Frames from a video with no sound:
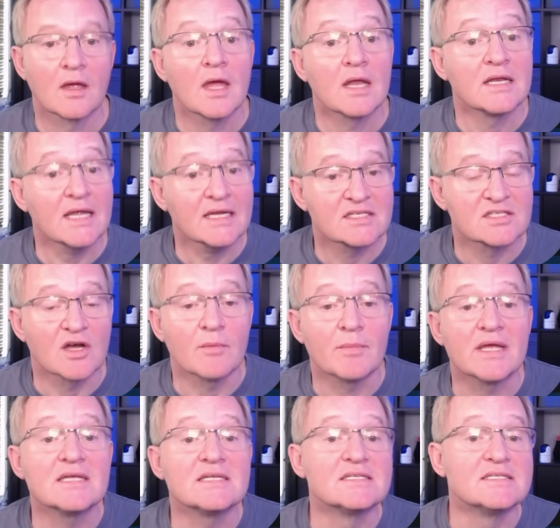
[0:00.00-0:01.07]
Next up
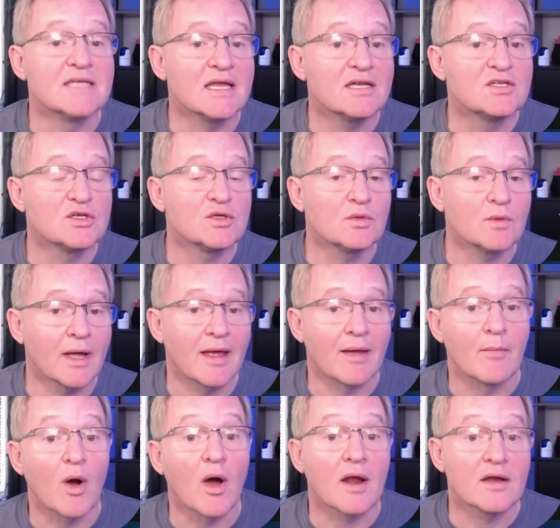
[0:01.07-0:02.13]
is Z2M
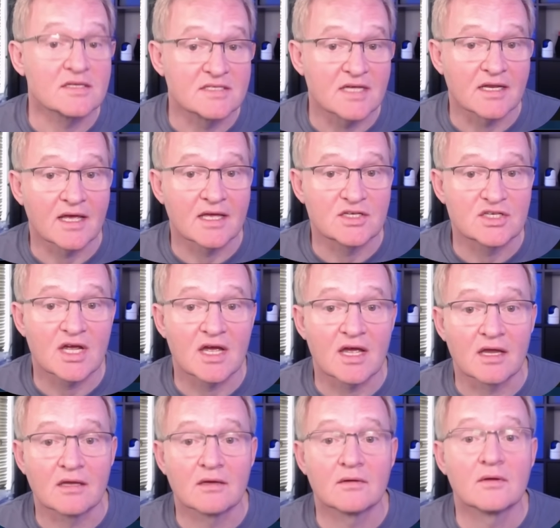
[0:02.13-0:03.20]
and
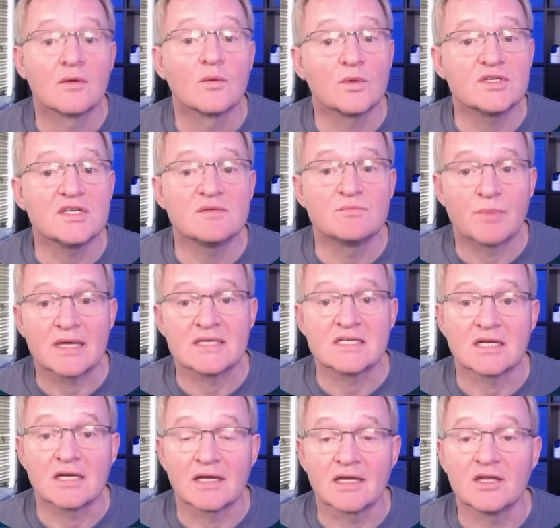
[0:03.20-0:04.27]
ZHA, which is
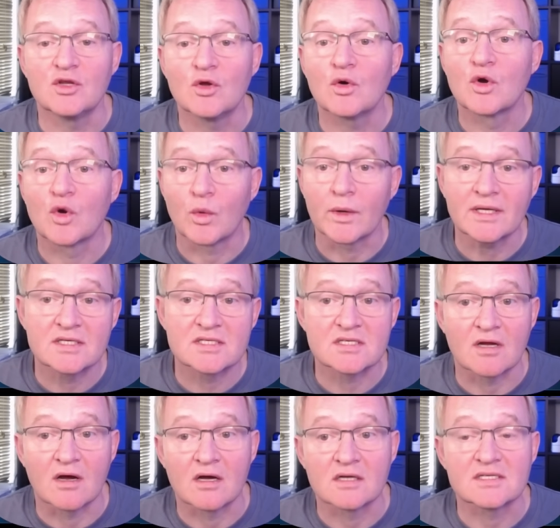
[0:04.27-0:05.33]
basically your quick
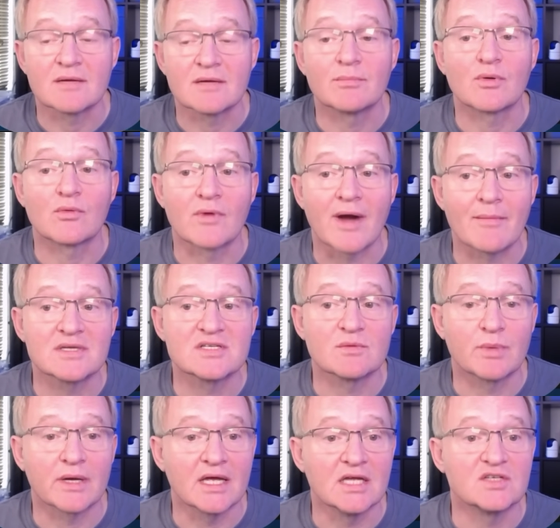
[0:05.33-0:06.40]
start and parameter
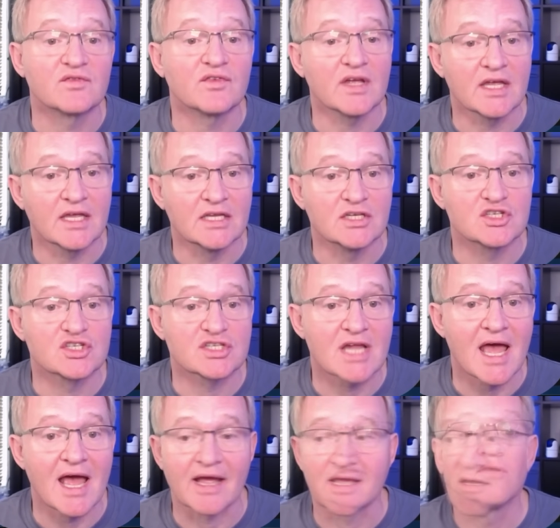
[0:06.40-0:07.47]
page for each
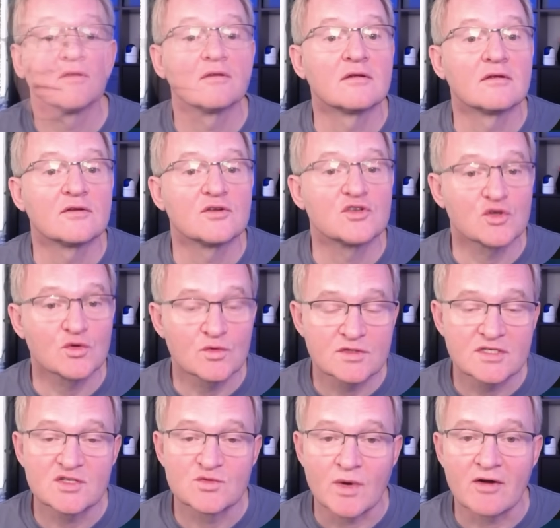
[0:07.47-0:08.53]
stack. Tools
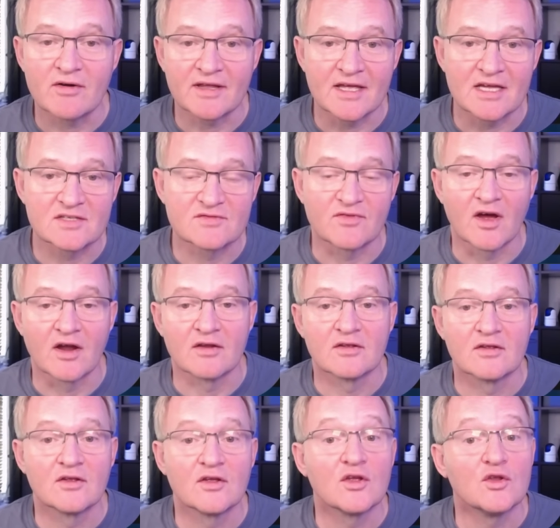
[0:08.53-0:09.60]
is where it gets fun.
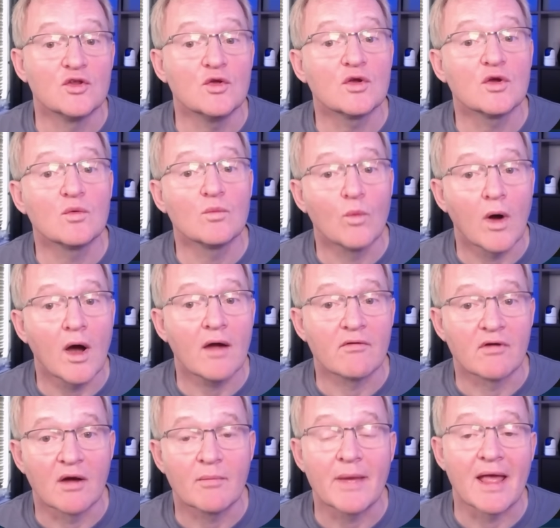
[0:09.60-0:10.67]
You can wire
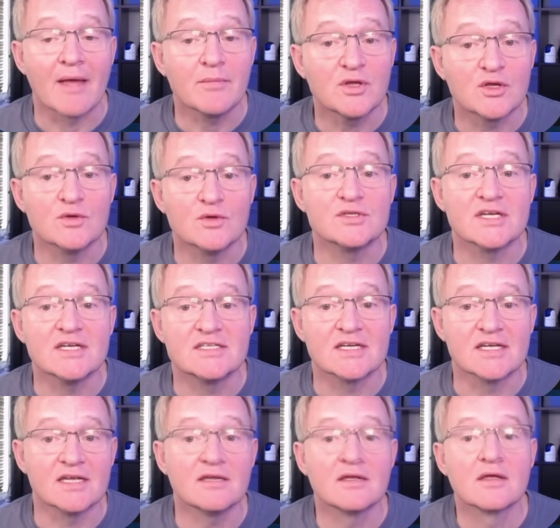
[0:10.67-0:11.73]
up
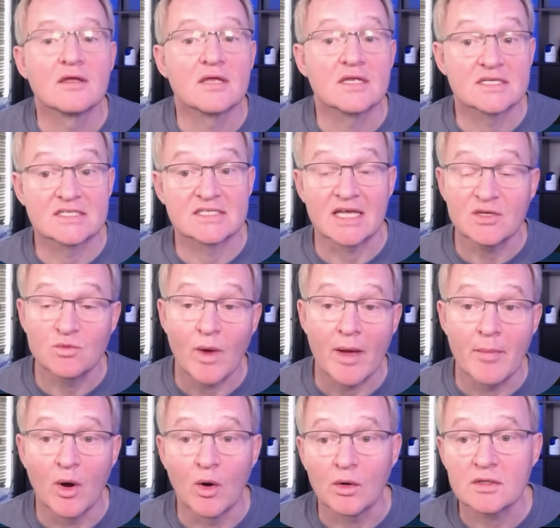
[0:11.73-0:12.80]
MQTT, set
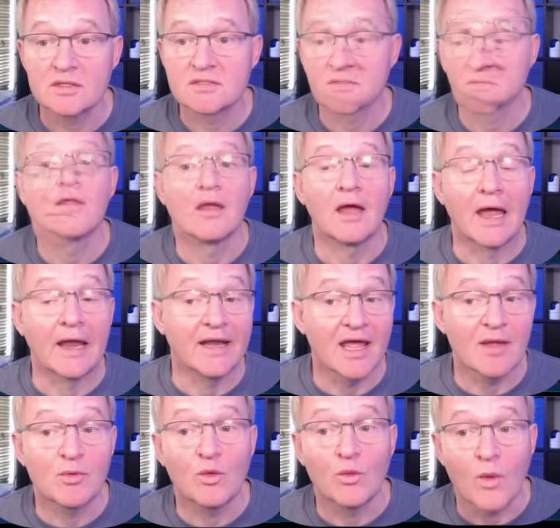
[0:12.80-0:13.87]
webhooks,
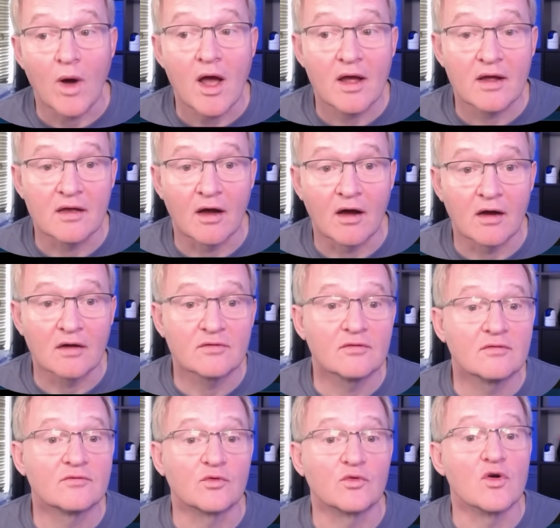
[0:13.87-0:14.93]
enable WireGuard
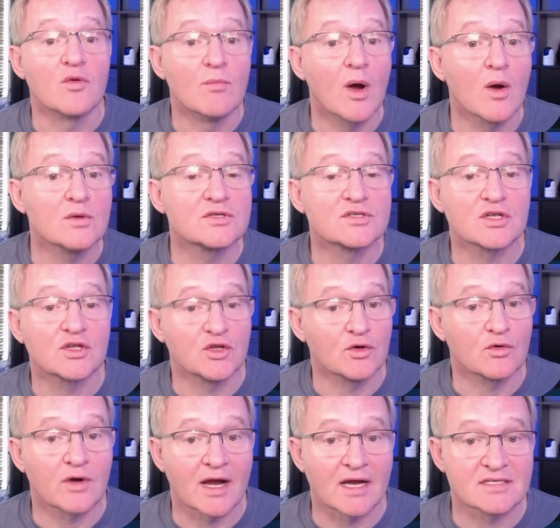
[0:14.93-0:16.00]
for remote
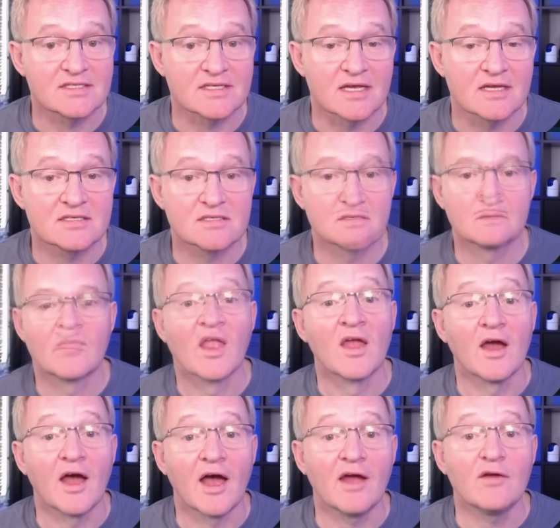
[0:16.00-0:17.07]
secure access,
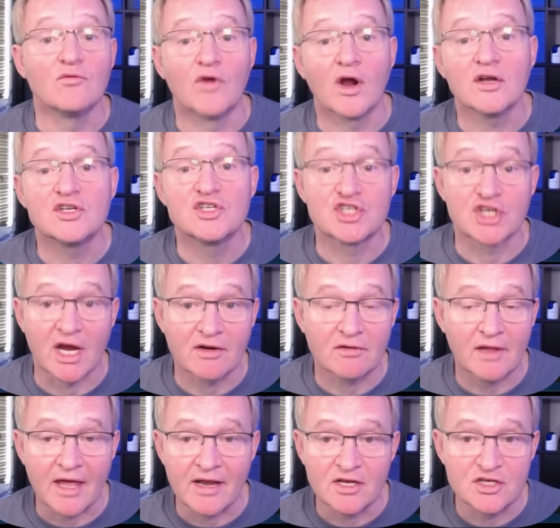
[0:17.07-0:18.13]
and run channel
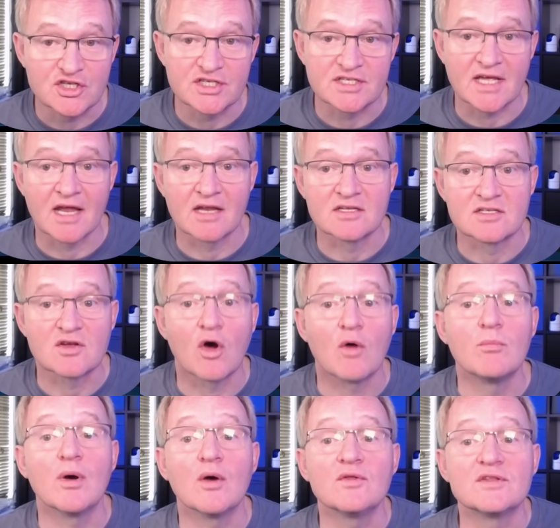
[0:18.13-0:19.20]
energy scans on
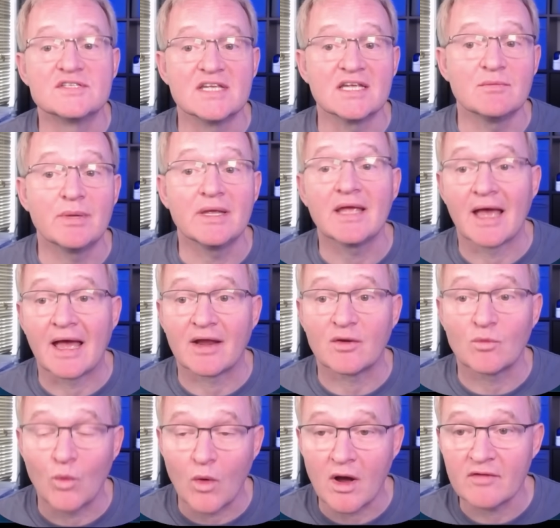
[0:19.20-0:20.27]
both Zigbee and
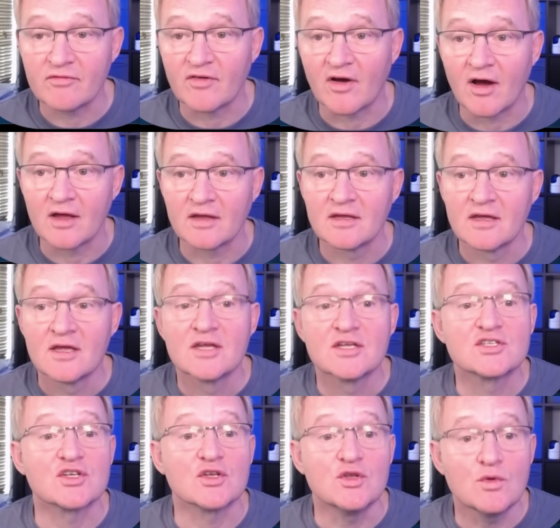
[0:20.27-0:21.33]
Wi-Fi,
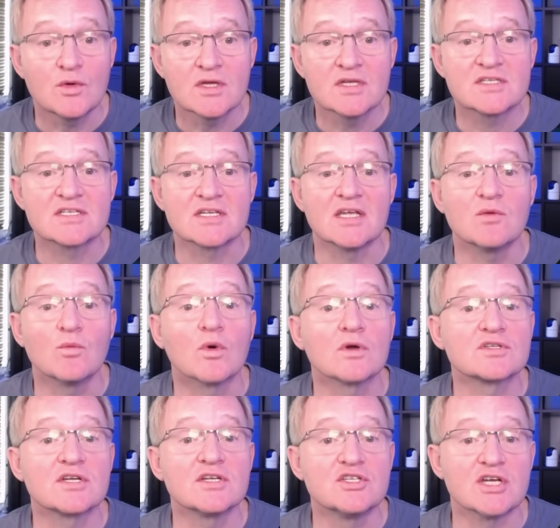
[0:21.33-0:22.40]
so you can see what's
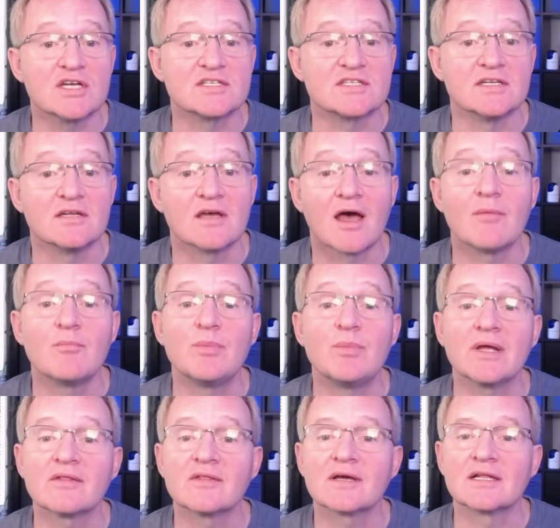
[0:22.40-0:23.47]
congested and
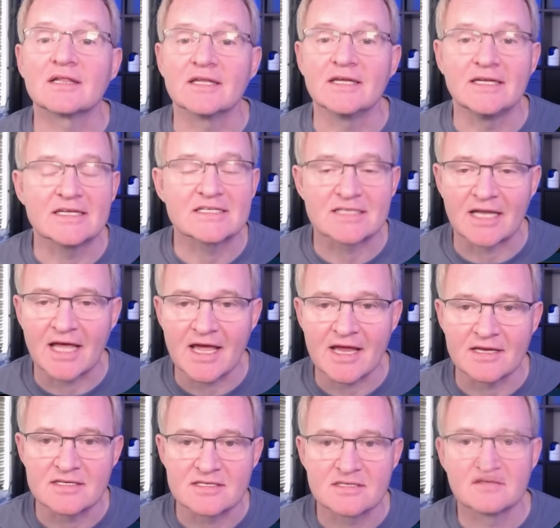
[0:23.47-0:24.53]
pick the cleanest
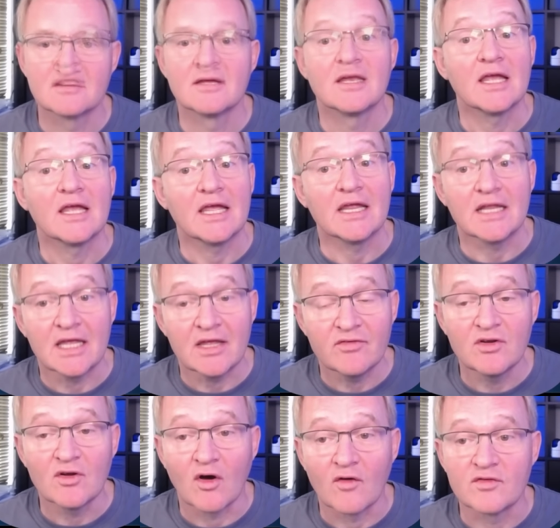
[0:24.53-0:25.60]
lanes. It even
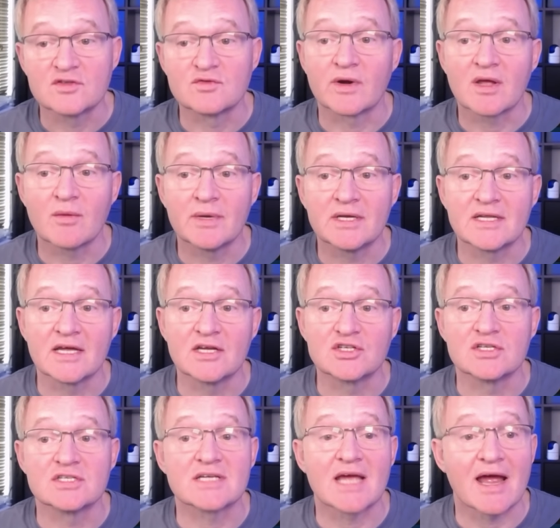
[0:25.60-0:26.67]
offers
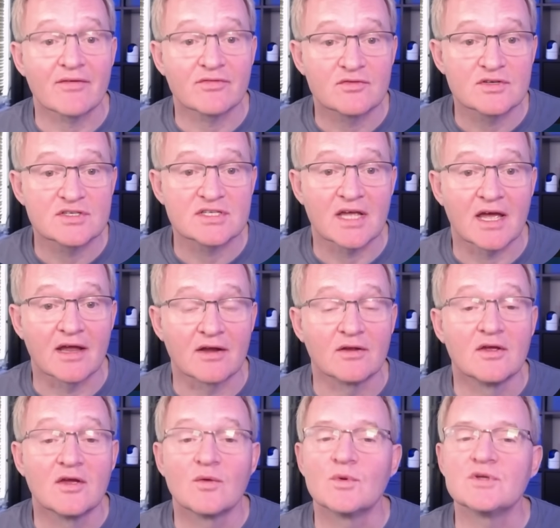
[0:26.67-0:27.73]
recommendations after a scan,
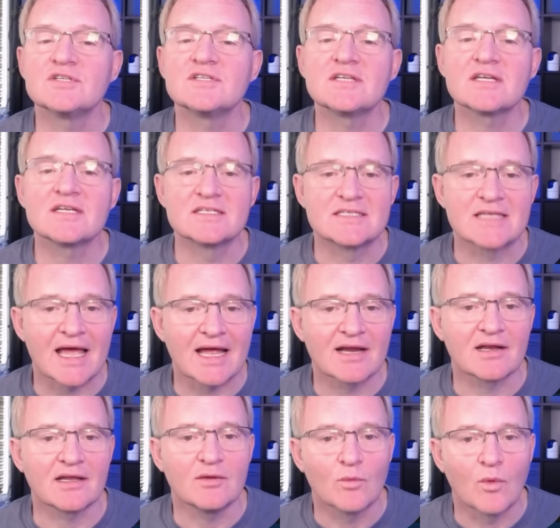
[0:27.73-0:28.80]
which is
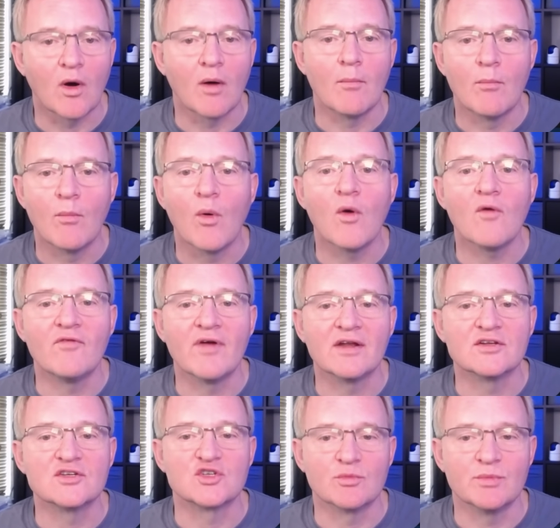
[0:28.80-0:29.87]
exactly what more
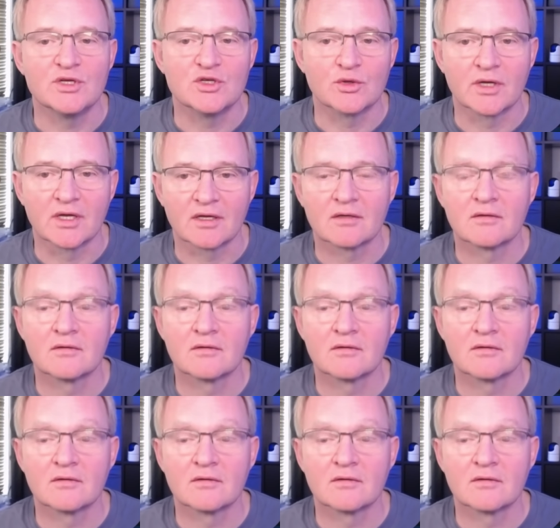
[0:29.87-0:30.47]
vendors should be doing.